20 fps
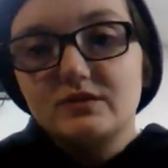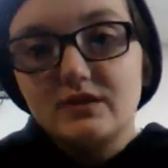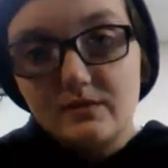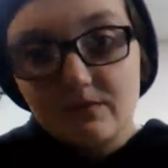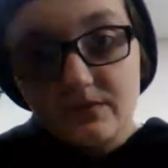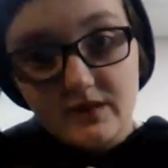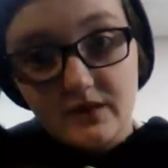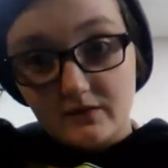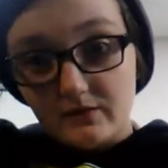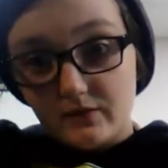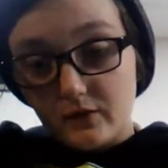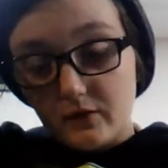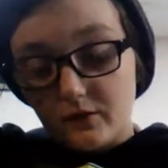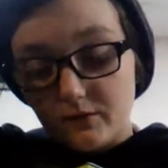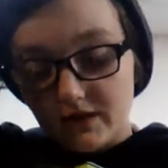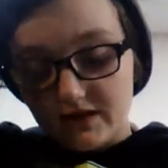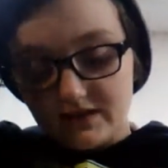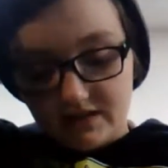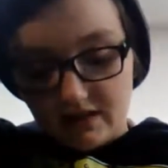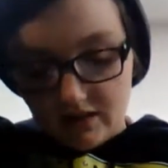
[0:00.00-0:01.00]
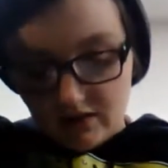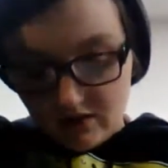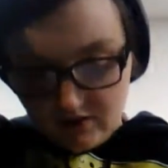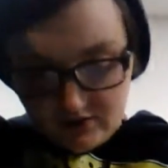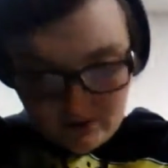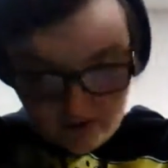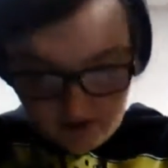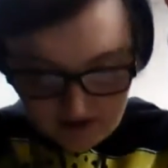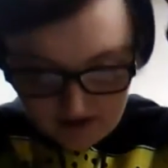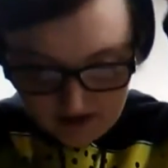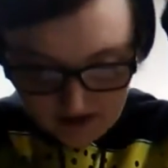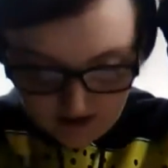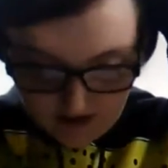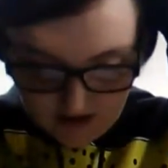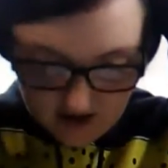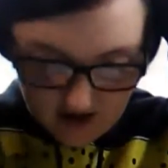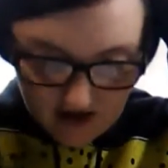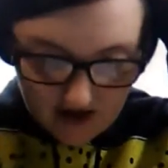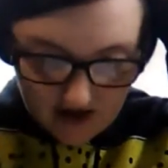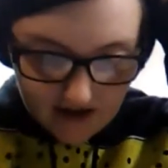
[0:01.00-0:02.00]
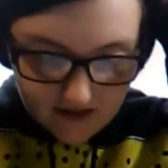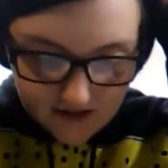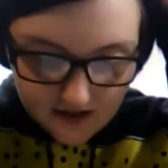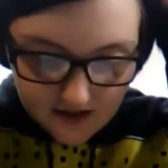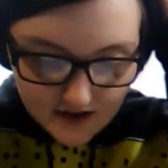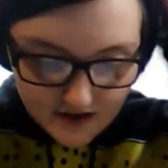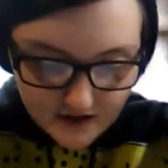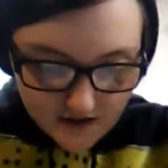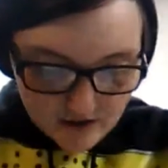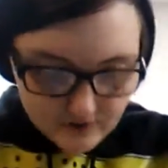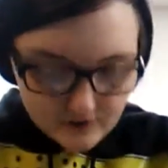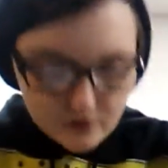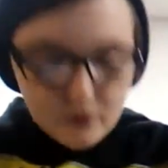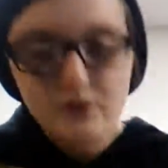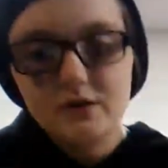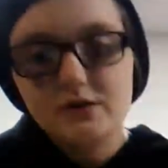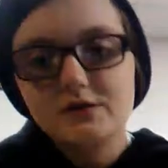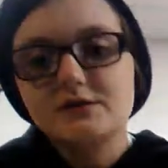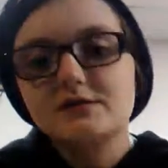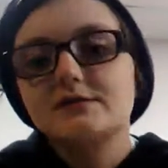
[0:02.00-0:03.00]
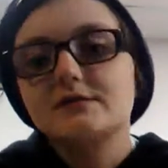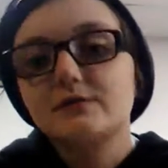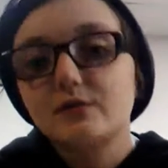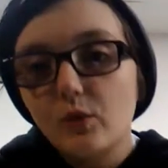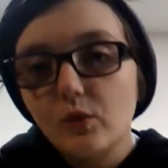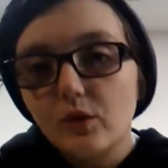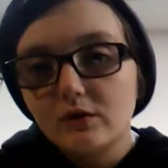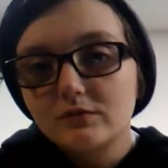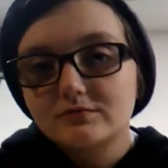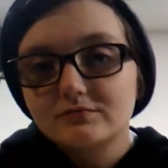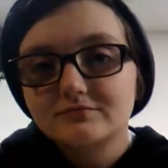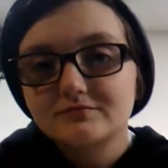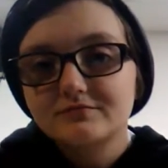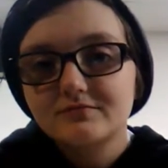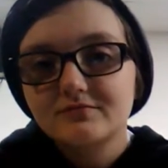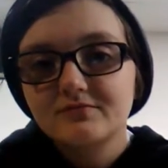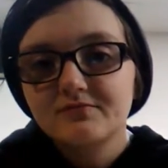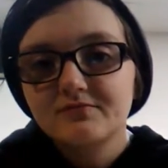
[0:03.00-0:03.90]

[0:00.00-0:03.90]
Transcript: something for myself. And then, of course, school.